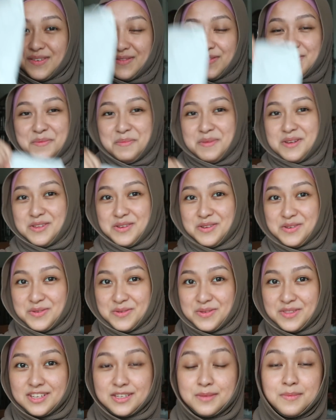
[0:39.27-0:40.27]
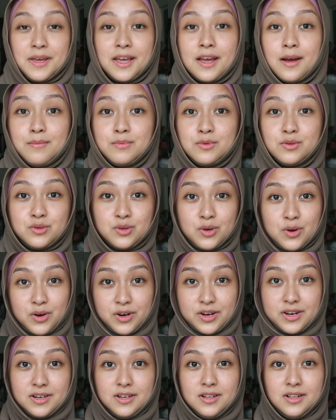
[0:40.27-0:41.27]
for me to do this makeup
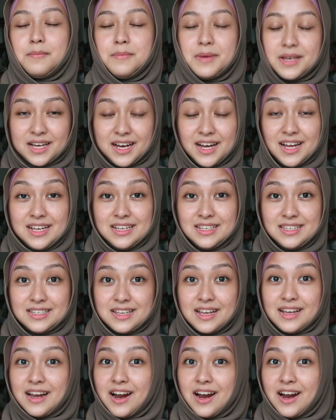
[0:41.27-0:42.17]
tutorial because